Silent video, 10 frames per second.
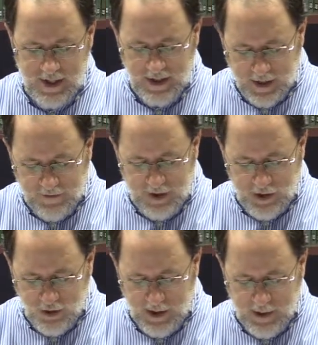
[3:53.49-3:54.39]
Loving
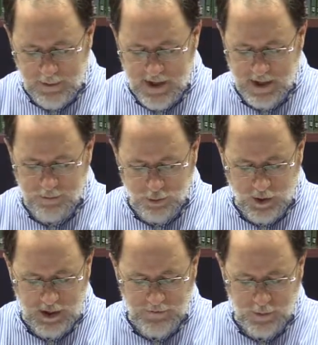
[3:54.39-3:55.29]
your enemies and
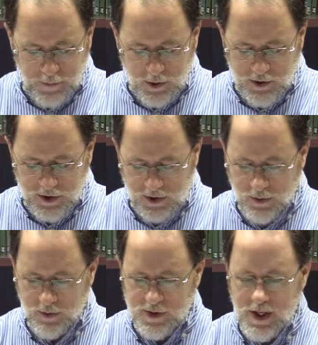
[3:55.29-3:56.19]
praying for
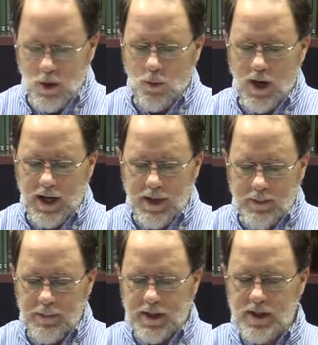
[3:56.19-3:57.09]
persecutors. Why?
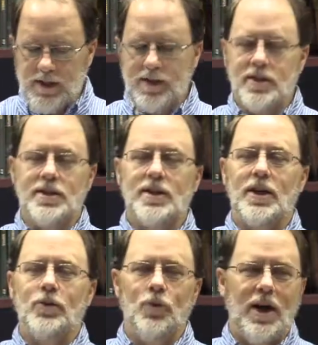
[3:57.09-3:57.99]
Because the
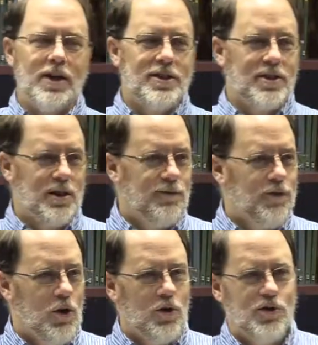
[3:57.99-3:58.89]
sun rises and
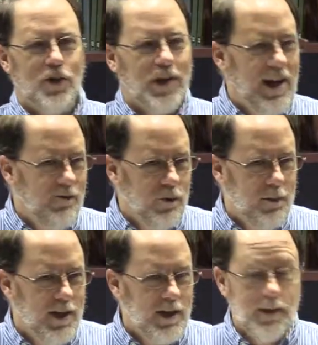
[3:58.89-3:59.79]
falls on
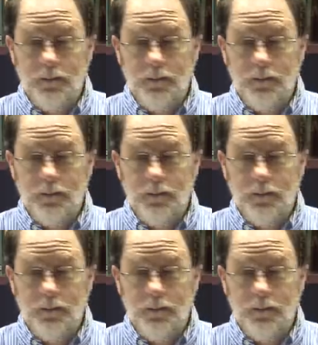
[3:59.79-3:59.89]
everybody.